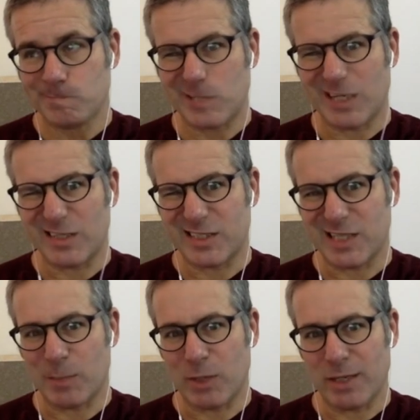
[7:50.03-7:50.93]
the kind of
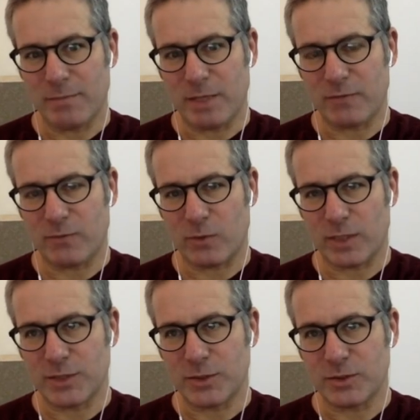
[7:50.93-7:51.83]
samurai metaphor
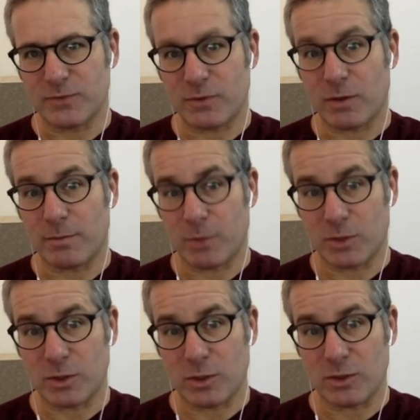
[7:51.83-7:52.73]
that's used for our
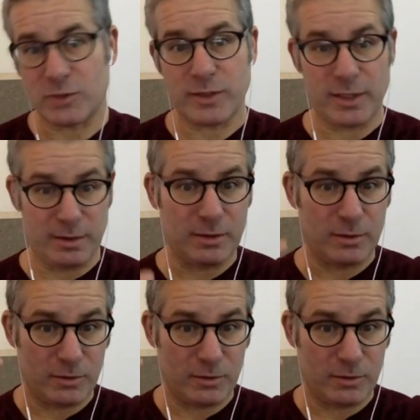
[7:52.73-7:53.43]
martial arts training,